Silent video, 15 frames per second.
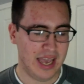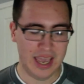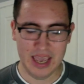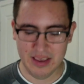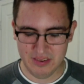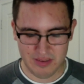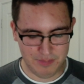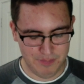
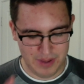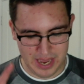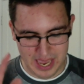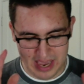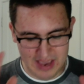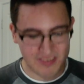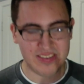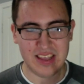He's
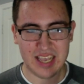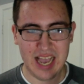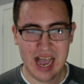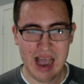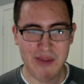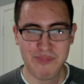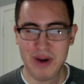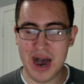the
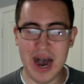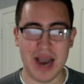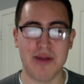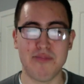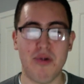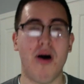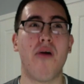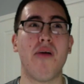guy
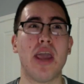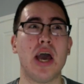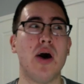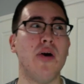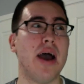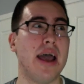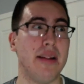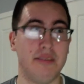behind Mario
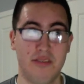and,